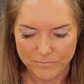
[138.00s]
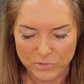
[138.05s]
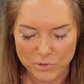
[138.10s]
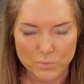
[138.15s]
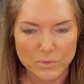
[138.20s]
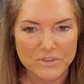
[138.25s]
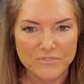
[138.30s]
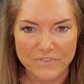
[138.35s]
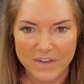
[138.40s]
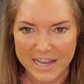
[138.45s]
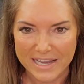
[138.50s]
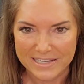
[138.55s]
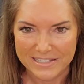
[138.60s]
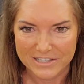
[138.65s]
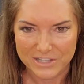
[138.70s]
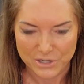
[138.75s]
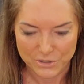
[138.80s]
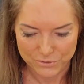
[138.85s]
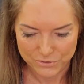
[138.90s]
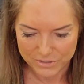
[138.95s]
revise
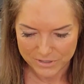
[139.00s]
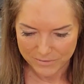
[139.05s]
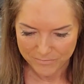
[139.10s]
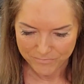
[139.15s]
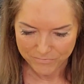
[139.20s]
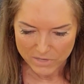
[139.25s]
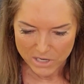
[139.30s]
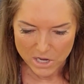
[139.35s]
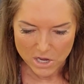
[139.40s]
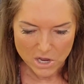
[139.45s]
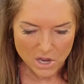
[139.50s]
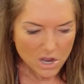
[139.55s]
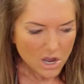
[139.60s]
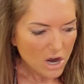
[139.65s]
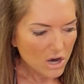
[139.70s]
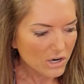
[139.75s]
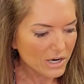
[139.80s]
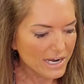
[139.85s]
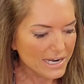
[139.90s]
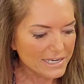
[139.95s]
those.
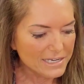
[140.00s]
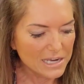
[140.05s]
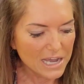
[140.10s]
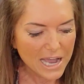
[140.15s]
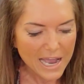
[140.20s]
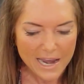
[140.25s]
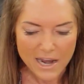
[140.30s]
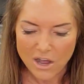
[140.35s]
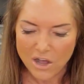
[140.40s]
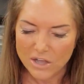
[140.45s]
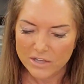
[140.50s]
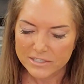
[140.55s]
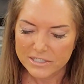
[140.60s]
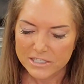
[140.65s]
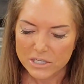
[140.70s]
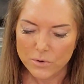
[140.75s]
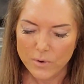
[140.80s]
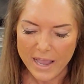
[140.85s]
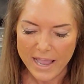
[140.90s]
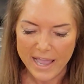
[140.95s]
All right, I
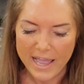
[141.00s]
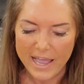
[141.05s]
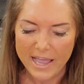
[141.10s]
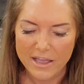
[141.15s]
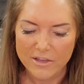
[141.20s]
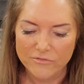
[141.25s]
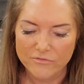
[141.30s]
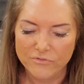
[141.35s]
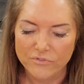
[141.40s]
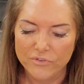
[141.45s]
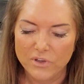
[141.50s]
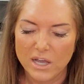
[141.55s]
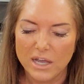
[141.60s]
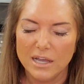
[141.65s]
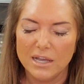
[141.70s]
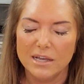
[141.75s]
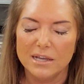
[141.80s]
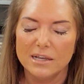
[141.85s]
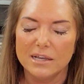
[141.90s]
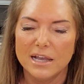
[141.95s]
also have
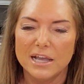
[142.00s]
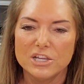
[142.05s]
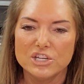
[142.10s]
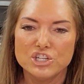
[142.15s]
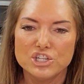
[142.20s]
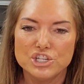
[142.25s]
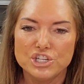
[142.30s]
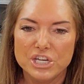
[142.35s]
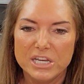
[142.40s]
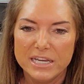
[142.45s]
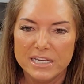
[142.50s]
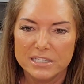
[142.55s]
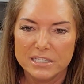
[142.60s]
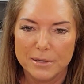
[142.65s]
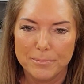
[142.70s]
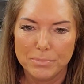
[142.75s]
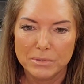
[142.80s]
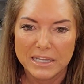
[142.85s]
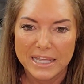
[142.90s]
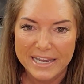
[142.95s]

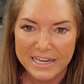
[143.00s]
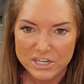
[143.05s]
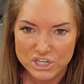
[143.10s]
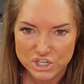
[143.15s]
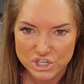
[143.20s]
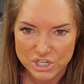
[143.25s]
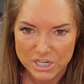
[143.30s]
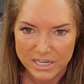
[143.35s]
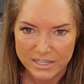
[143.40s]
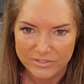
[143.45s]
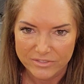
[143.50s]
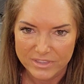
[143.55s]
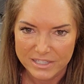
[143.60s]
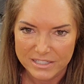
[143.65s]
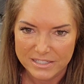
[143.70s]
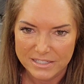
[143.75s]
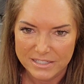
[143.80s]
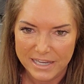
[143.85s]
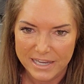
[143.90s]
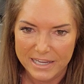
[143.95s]
a blank sheet that
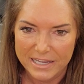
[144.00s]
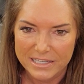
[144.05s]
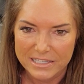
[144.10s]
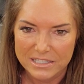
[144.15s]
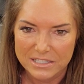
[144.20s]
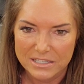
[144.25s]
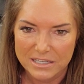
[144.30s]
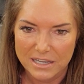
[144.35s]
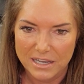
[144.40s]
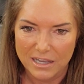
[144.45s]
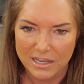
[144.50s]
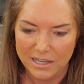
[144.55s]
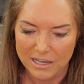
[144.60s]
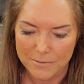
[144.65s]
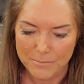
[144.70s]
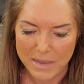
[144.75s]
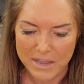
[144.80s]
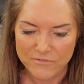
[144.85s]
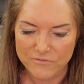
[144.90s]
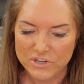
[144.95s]
says
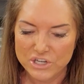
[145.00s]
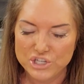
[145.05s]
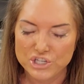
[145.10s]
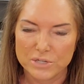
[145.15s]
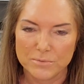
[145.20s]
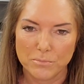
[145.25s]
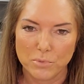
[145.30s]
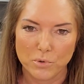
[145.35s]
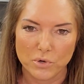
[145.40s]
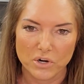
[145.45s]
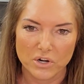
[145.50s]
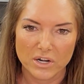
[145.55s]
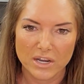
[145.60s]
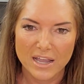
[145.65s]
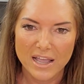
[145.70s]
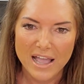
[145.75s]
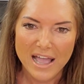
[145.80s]
my vision board.